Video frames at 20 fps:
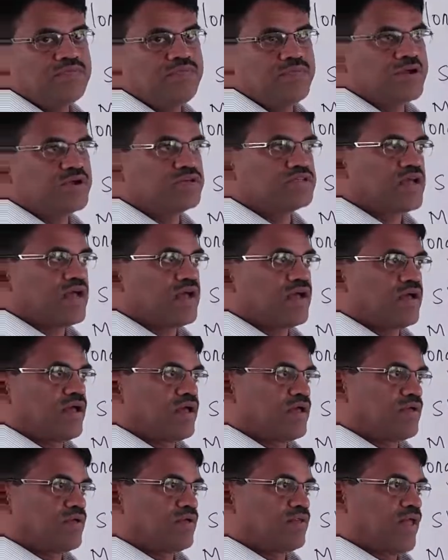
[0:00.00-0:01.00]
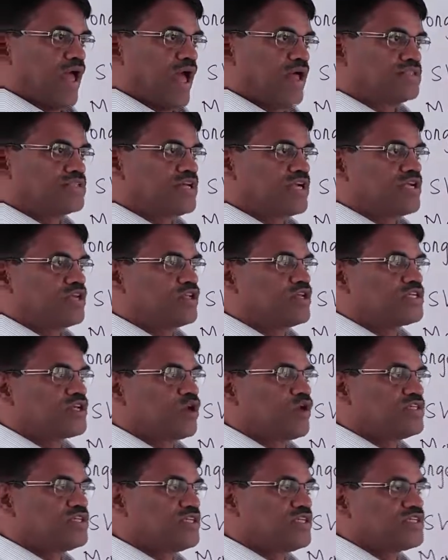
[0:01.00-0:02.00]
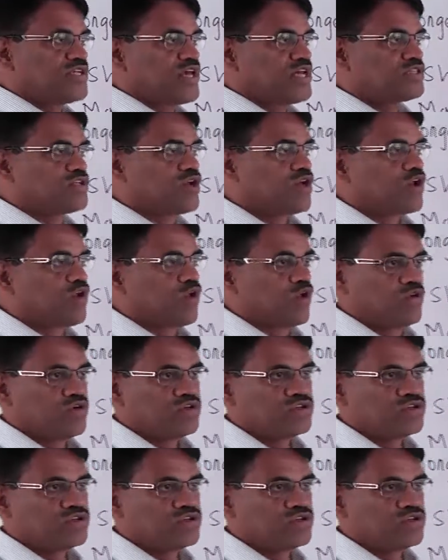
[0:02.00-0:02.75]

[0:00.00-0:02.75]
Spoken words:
because the answer to this question is yes or no.